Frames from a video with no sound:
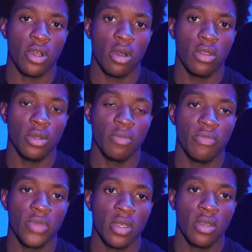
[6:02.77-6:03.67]
all of them
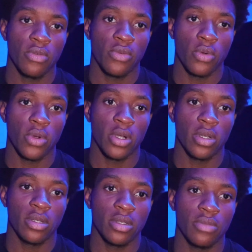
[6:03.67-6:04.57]
for
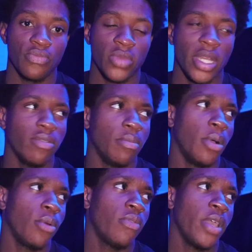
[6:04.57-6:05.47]
not even
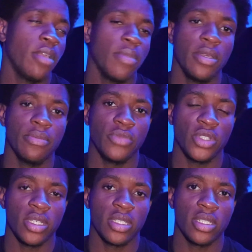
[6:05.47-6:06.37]
motivating me,
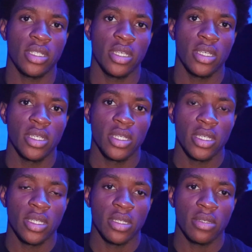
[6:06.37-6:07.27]
just
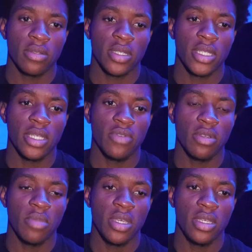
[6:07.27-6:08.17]

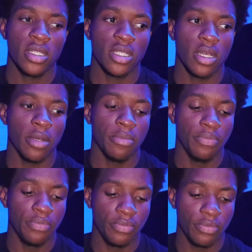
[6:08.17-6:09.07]
giving me
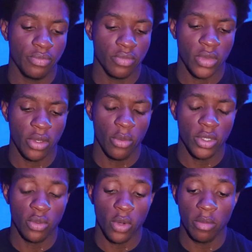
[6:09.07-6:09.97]
some, what's
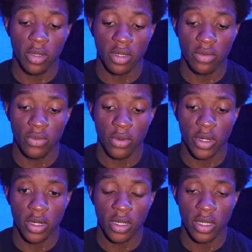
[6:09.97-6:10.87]
the word I'm looking for?